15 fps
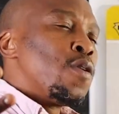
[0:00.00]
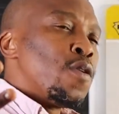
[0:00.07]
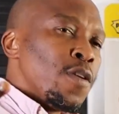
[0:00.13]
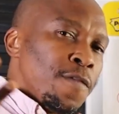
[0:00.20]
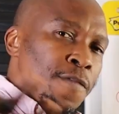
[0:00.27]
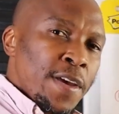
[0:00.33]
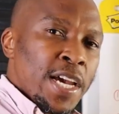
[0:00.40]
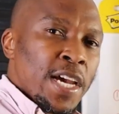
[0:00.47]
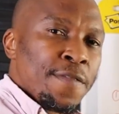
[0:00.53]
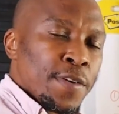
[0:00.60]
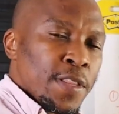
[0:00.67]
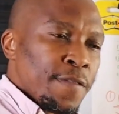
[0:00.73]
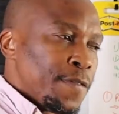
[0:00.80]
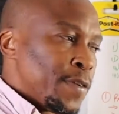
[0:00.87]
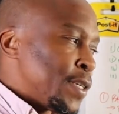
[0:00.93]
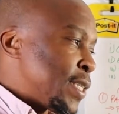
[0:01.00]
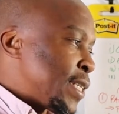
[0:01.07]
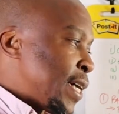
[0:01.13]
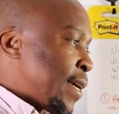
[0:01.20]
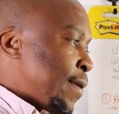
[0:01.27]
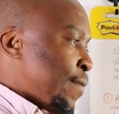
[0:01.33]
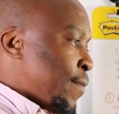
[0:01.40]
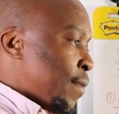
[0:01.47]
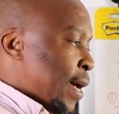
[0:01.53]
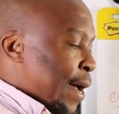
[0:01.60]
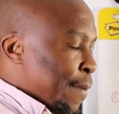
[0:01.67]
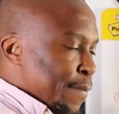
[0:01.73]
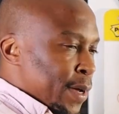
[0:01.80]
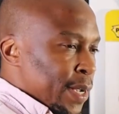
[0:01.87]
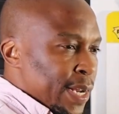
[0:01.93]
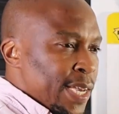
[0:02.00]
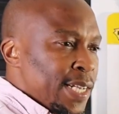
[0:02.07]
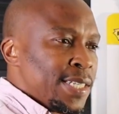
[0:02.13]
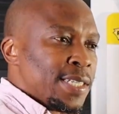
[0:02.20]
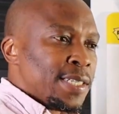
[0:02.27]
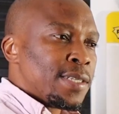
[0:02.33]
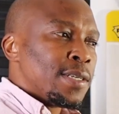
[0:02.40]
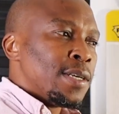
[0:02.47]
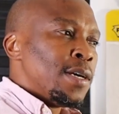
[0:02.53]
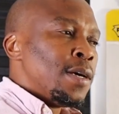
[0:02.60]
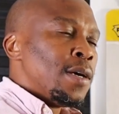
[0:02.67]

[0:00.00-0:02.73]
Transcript: configure it for the first time, upgrade it,